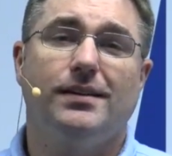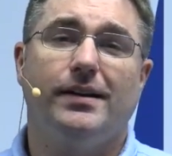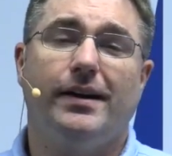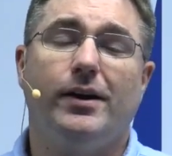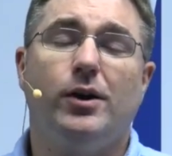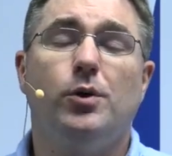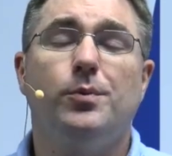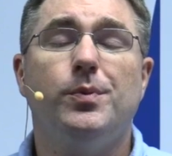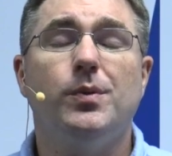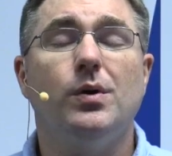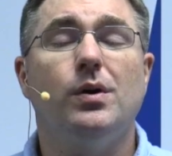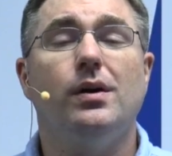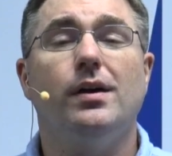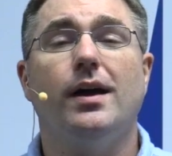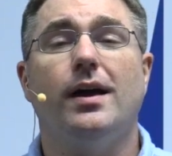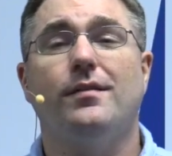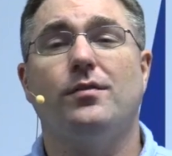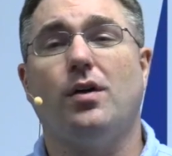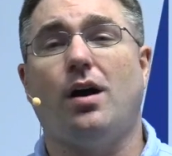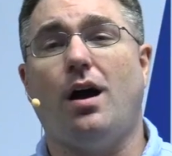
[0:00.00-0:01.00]
I hope you all
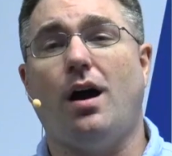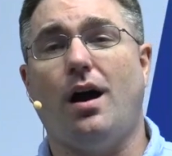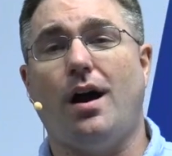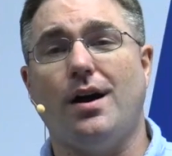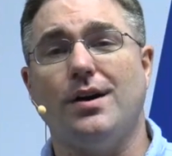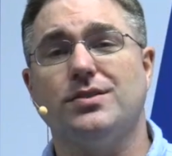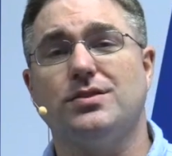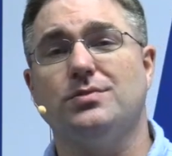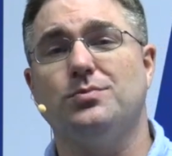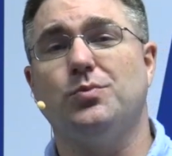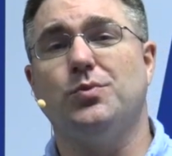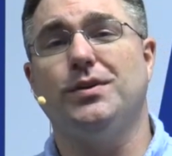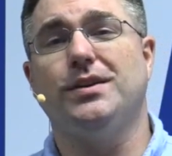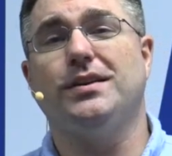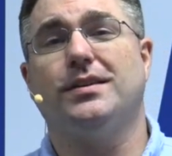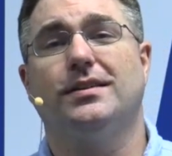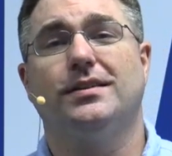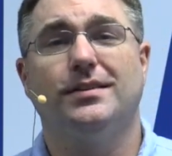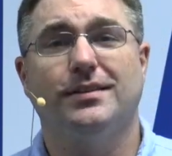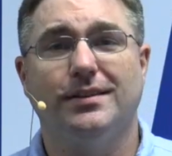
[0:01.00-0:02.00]
have an awesome
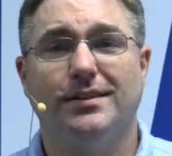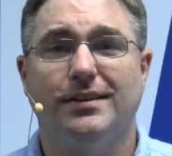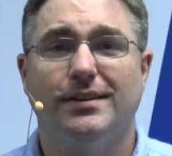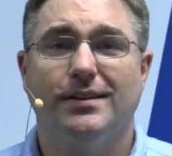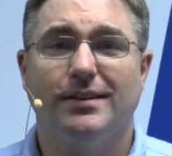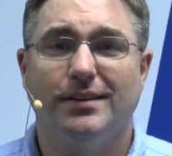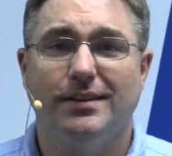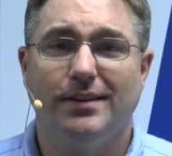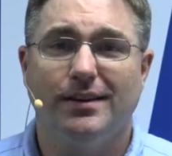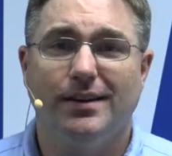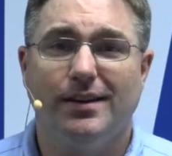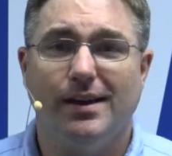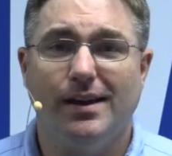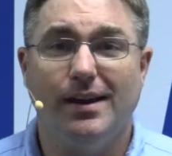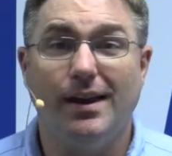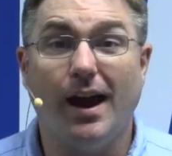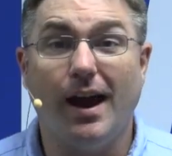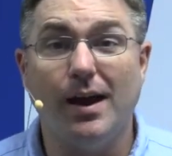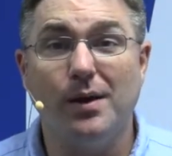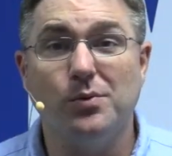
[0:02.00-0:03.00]
week,
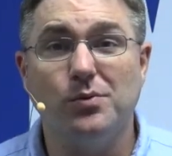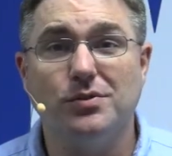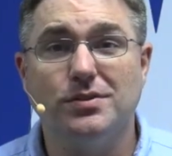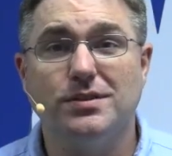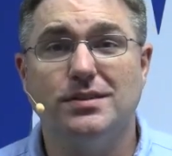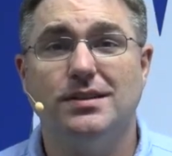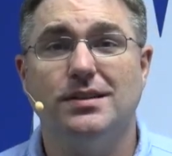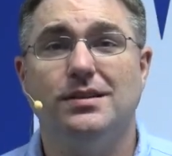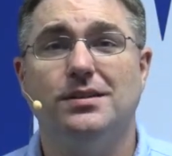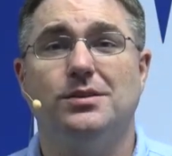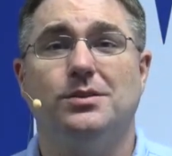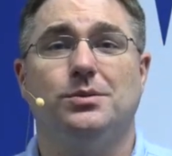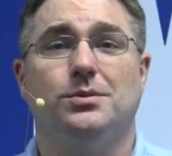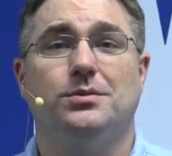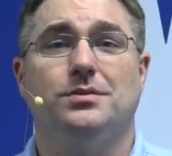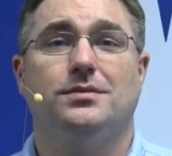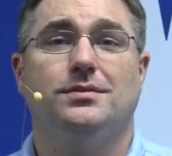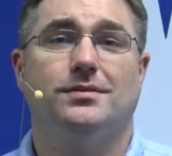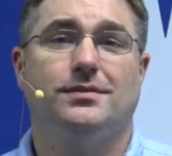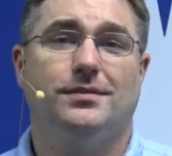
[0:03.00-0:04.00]
and I will see you
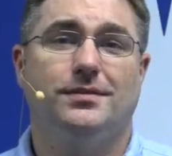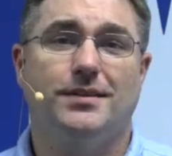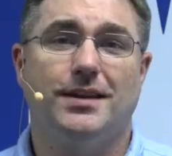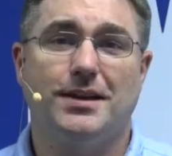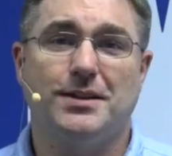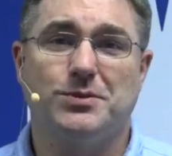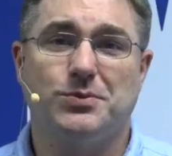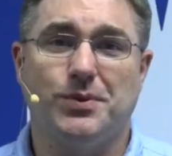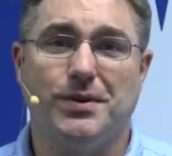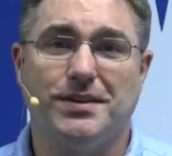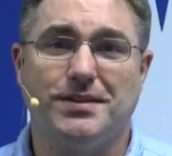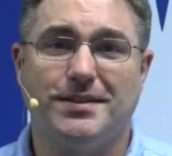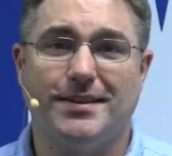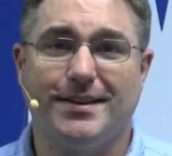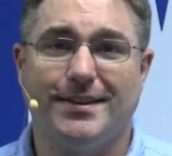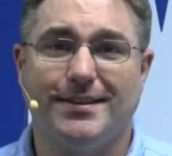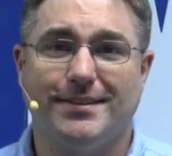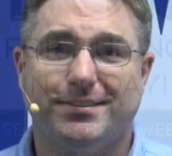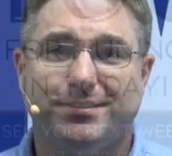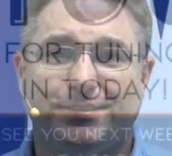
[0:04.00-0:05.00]
next
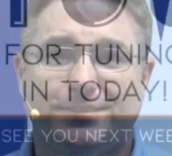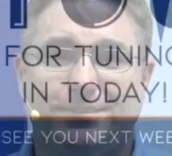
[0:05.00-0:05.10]
Wednesday.